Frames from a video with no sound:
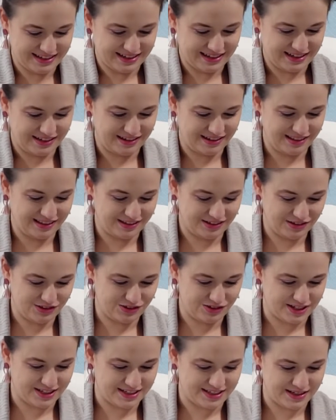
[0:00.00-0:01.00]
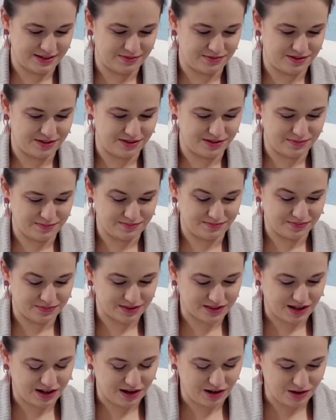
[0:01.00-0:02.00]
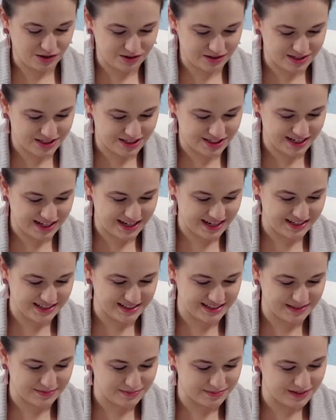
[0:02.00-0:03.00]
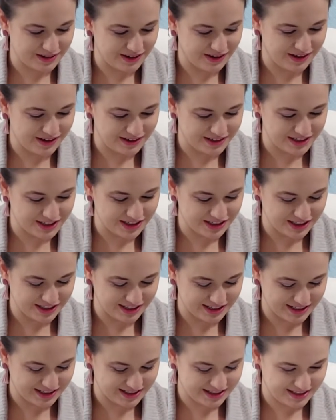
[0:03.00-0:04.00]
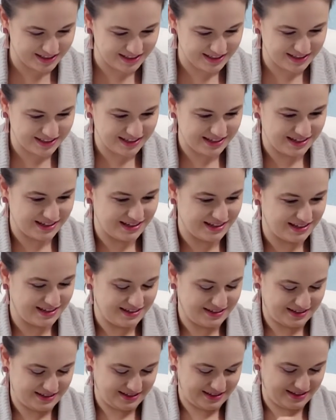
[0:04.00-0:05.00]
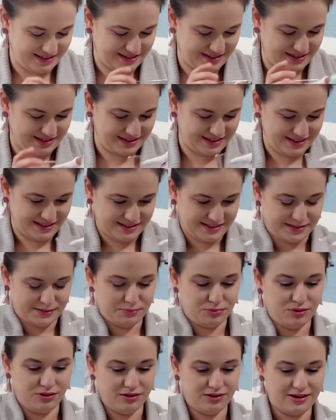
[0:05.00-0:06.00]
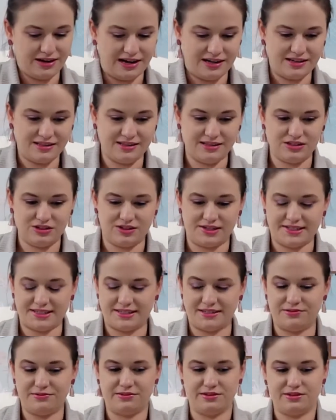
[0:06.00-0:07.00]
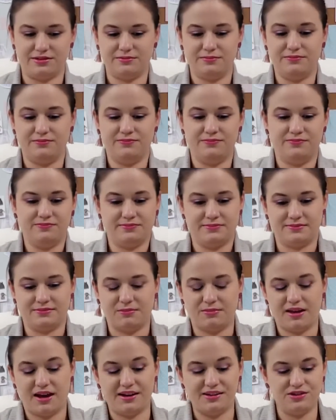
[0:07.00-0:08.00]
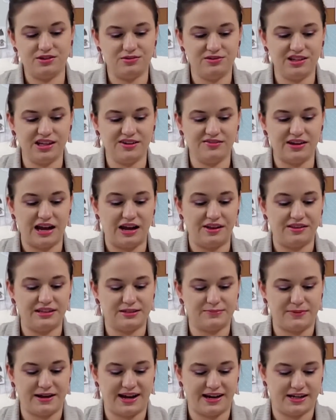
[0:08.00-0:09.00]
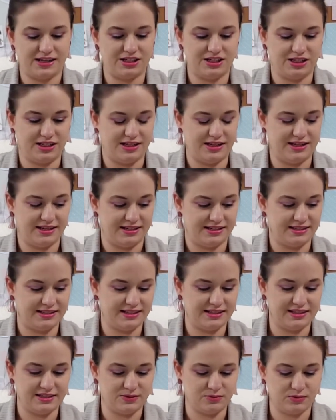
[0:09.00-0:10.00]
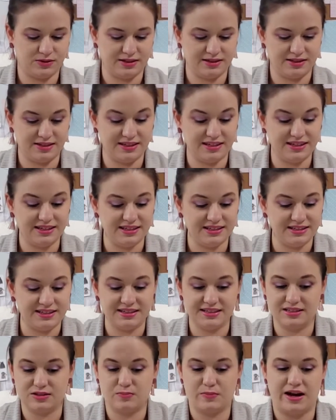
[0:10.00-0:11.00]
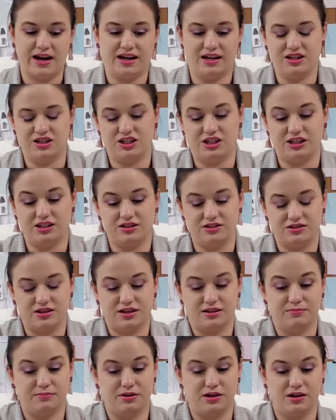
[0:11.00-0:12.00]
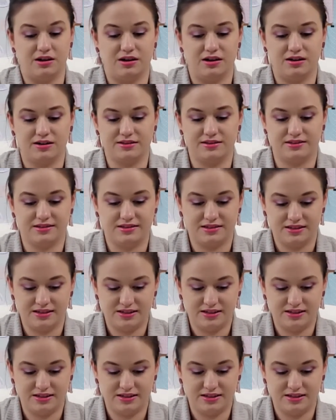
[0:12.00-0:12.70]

Her little dressing room. Oh, and she has some long johns. Let's pull her out of the dressing room. I do love how this packaging is. It is one of the easiest packaging to unbox,